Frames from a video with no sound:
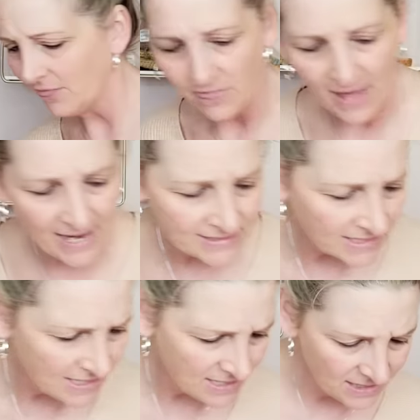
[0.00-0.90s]
that
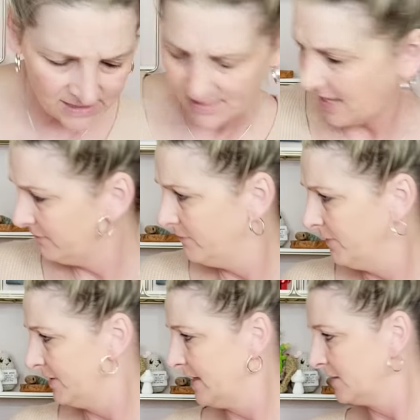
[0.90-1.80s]
is
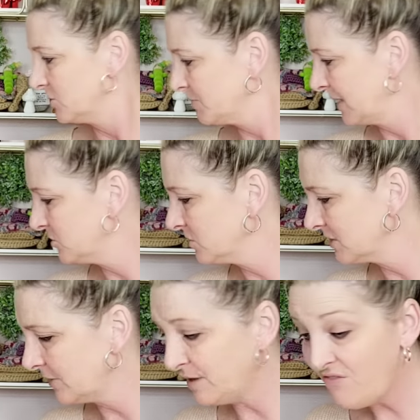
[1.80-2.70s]
everything. Just making sure
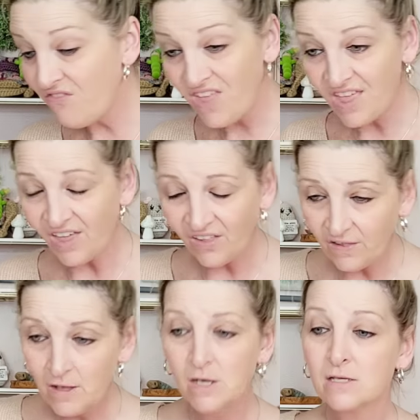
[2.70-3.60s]
nothing fell.
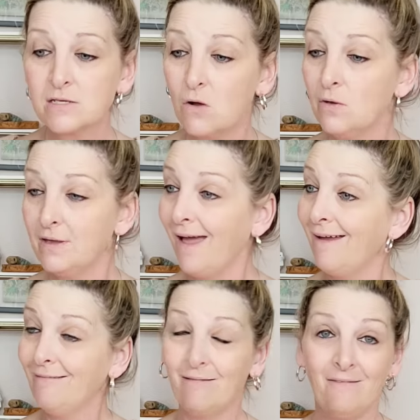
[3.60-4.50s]
So yeah,
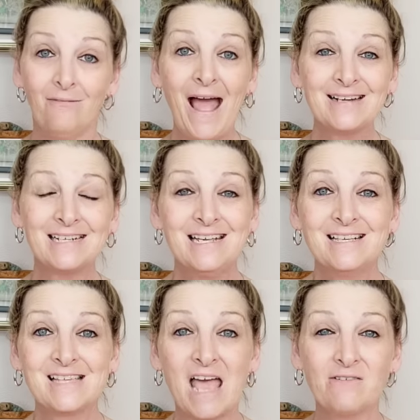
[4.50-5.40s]
that
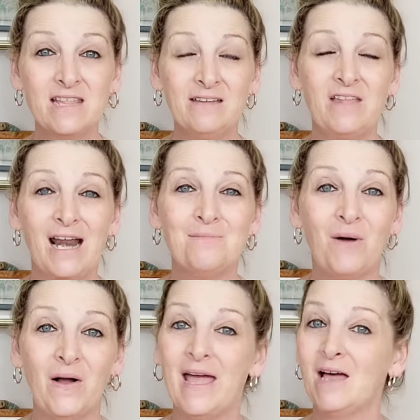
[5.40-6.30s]
is everything that I
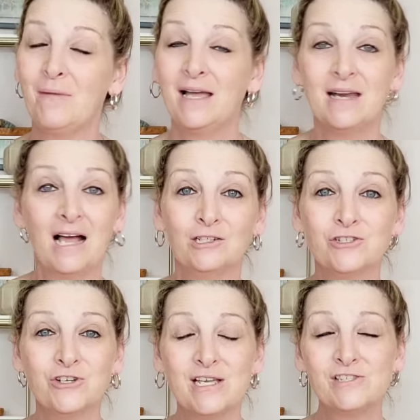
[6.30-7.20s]
bought at my Dollar
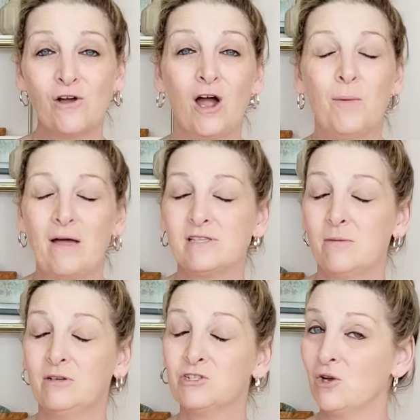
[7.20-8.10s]
Tree. So I hope I was
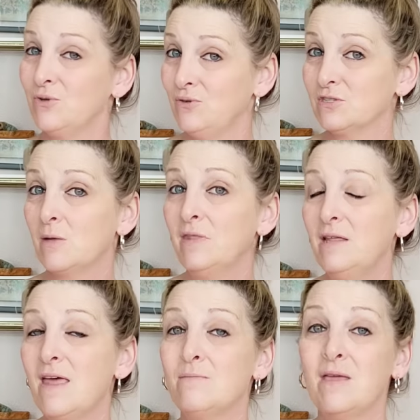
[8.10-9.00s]
able to show you
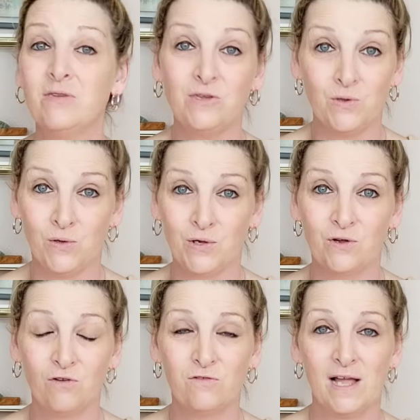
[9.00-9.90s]
something that maybe you can
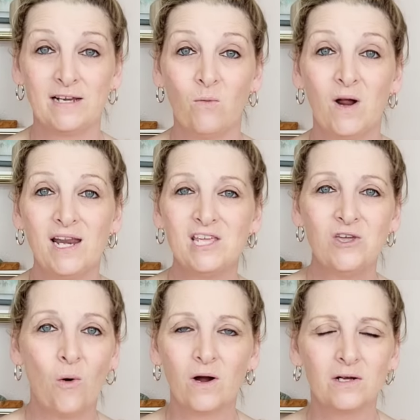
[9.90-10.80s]
go find at one of
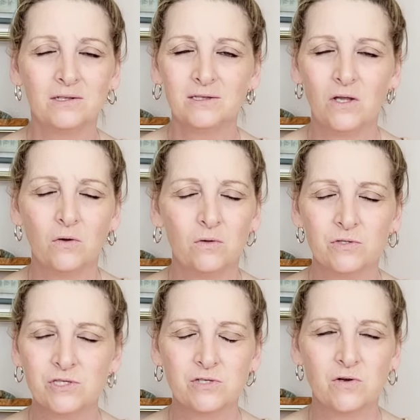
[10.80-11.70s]
your local
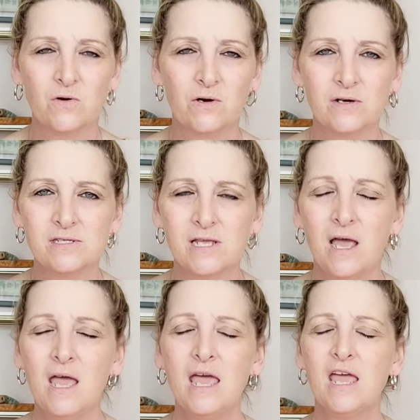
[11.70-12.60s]
stores.
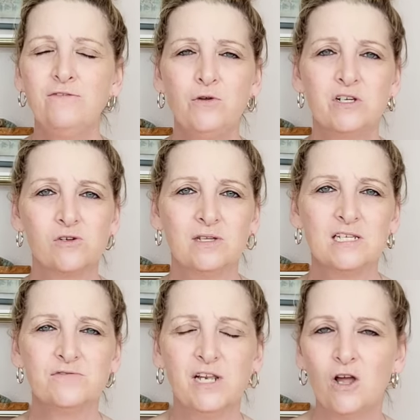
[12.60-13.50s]
If you enjoyed
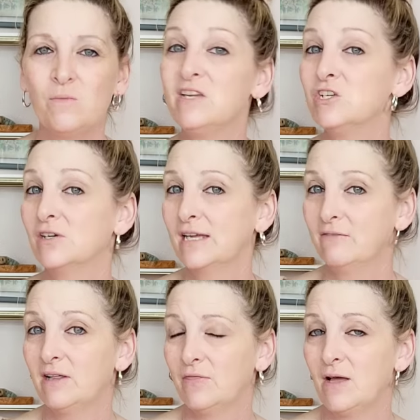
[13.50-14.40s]
this video, be sure to give
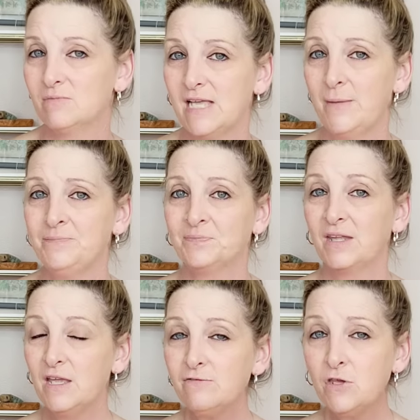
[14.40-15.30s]
it a thumbs up.
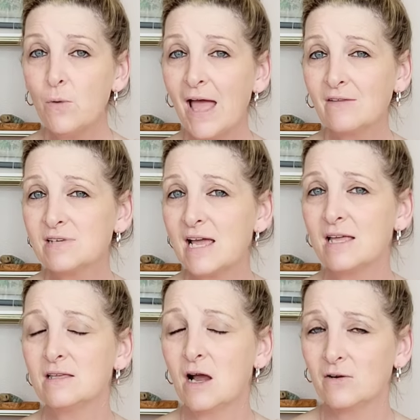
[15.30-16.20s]
If you have not
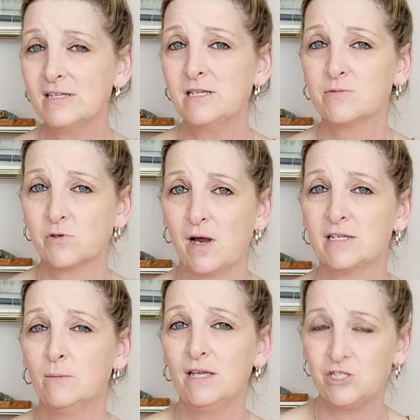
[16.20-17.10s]
already subscribed
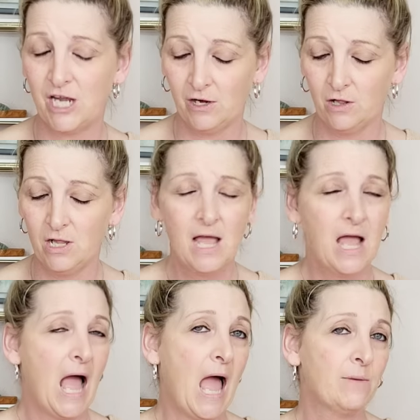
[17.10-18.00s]
to my channel,
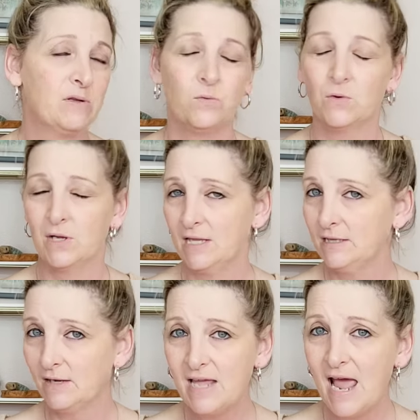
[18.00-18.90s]
I would really
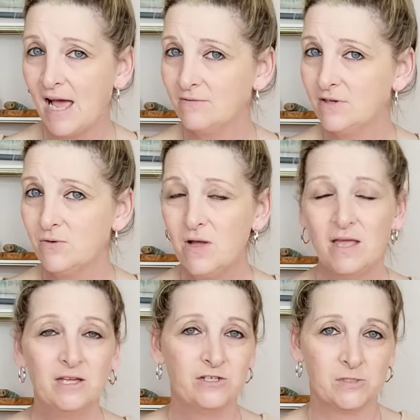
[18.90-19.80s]
love to have you.
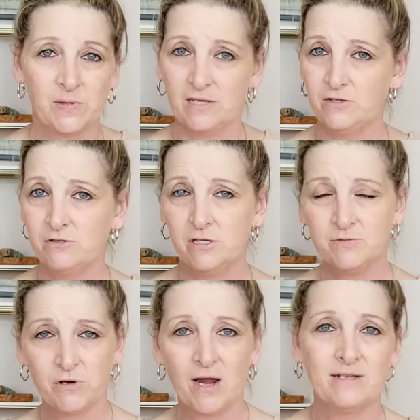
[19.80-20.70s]
Just because you
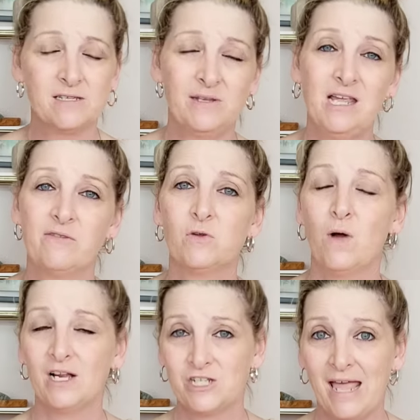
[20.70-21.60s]
subscribe doesn't mean you have to
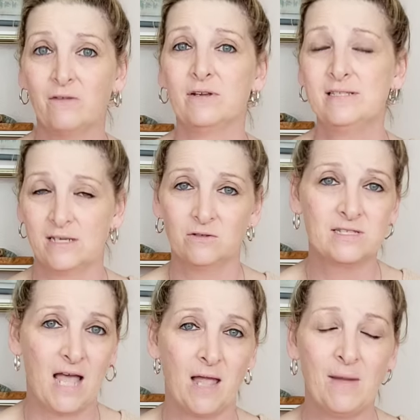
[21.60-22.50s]
watch every single
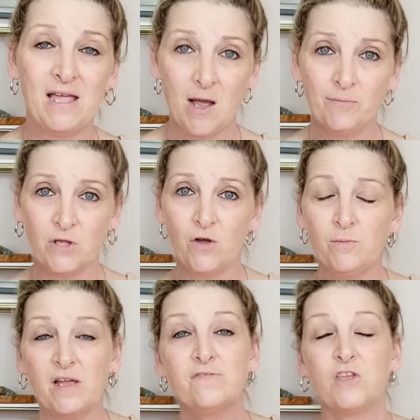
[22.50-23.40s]
time I upload,
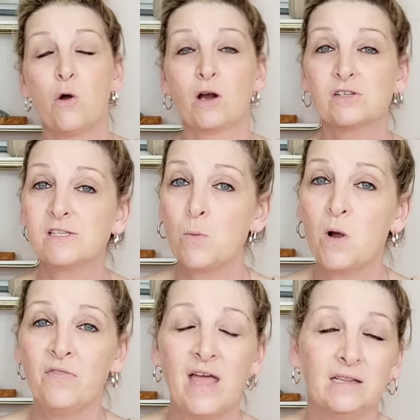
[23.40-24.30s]
but if you are
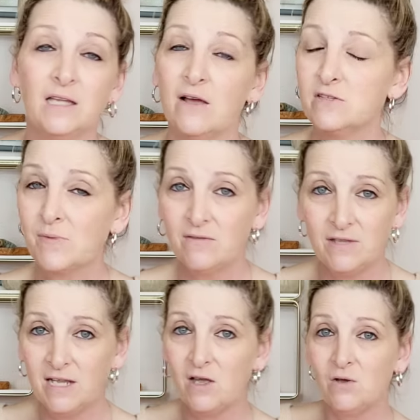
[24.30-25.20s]
someone that loves my
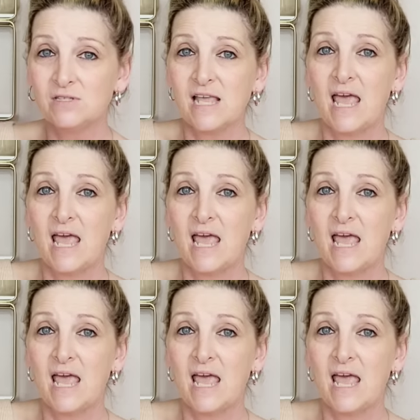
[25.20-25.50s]
videos